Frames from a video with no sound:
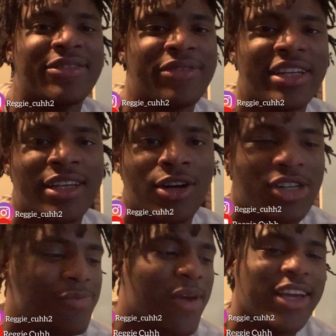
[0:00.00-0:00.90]
the video,
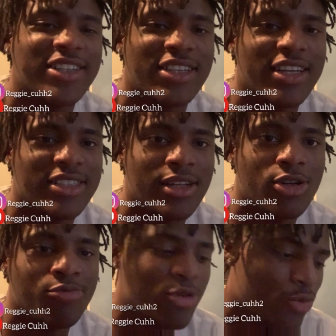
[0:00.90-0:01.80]
it makes sense
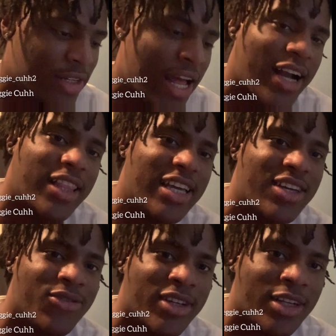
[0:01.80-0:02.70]
though. But when I click
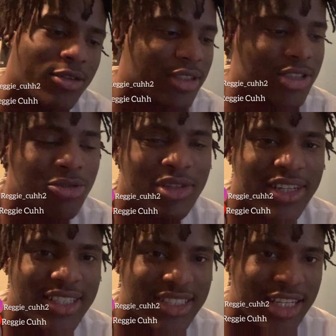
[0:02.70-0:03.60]
a video that you
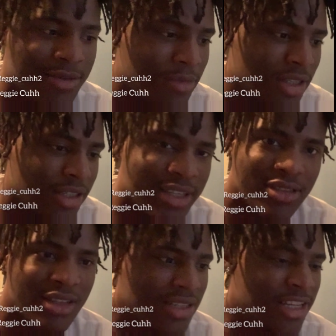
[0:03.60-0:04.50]
niggas sent me, it's
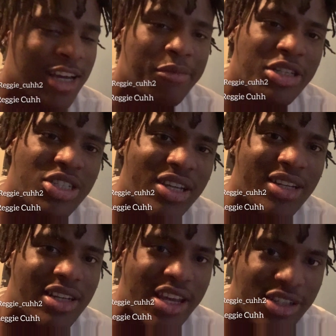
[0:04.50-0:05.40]
the dumbest shit
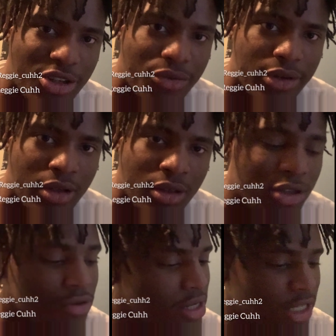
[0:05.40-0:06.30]
in history.
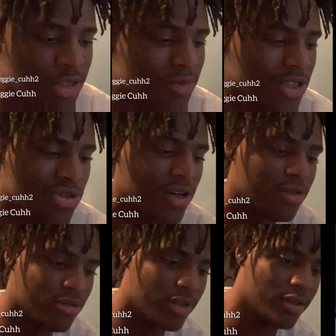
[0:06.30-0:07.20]
You niggas be
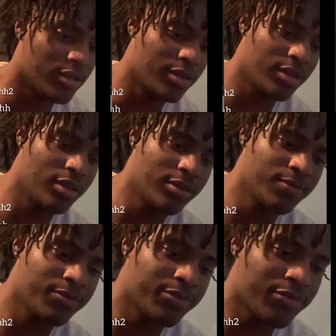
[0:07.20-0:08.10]
trolling.
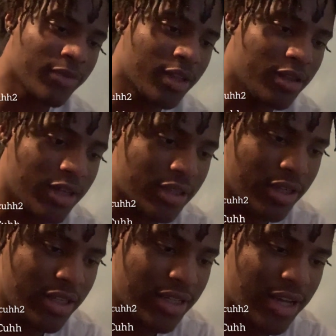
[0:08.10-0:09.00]
Look at the